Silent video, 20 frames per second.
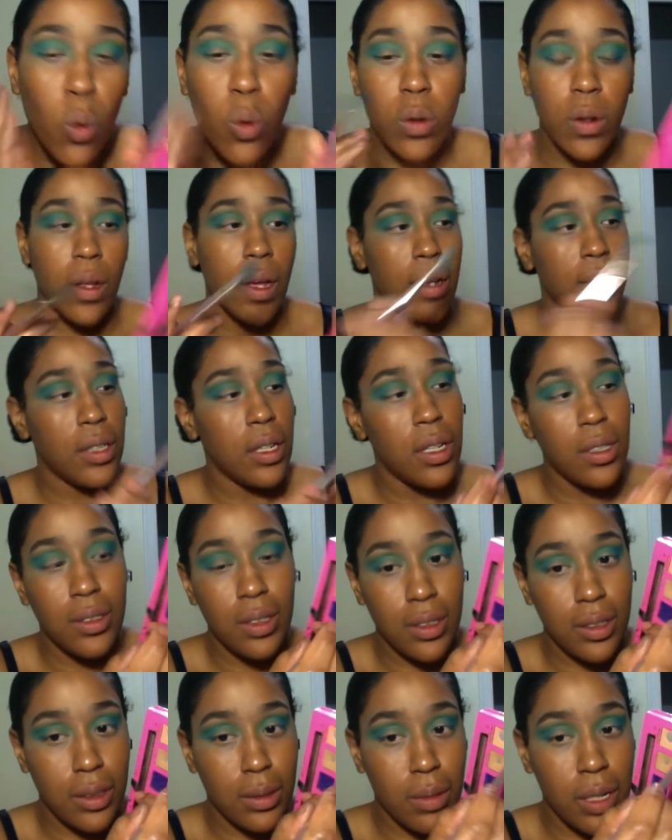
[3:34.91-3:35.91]
Okay,
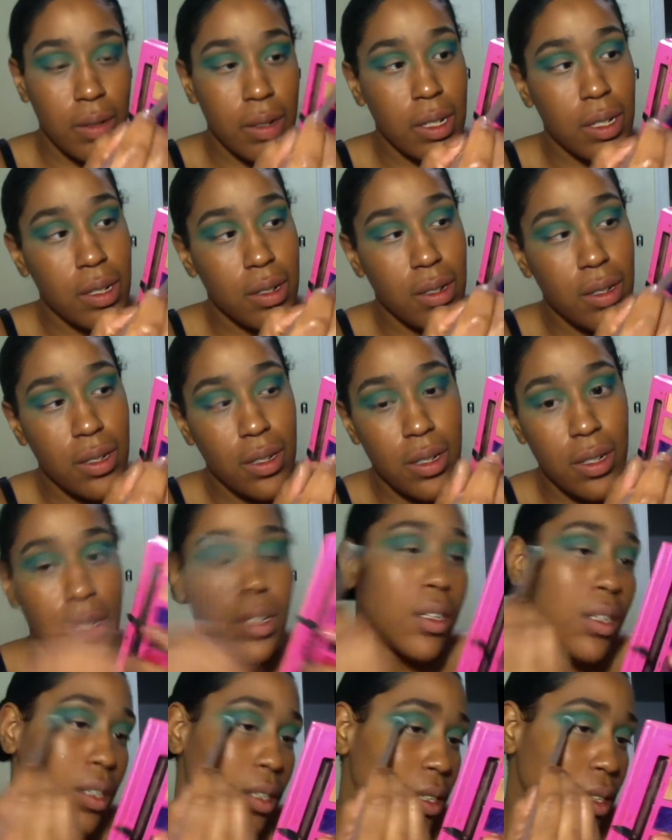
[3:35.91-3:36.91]
now I'm
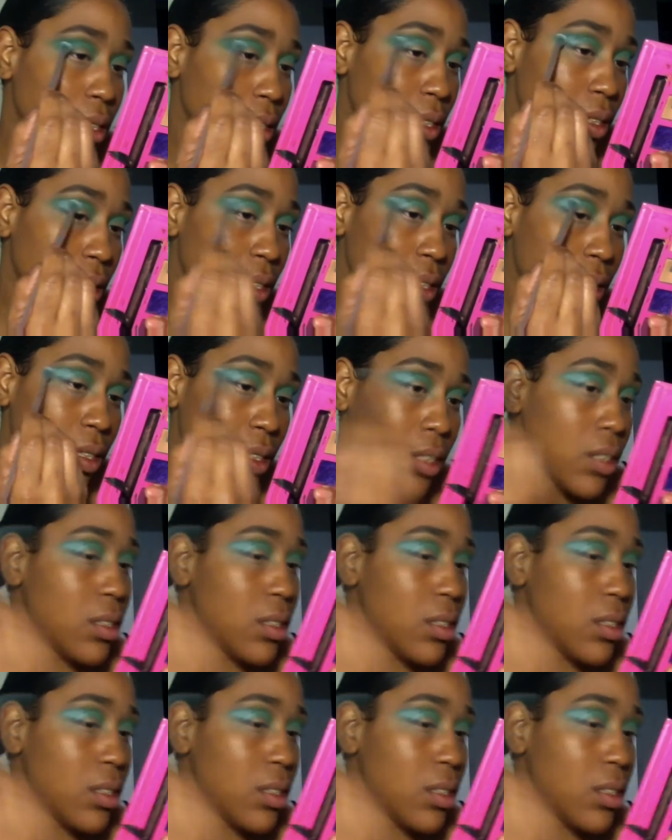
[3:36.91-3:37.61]
taking the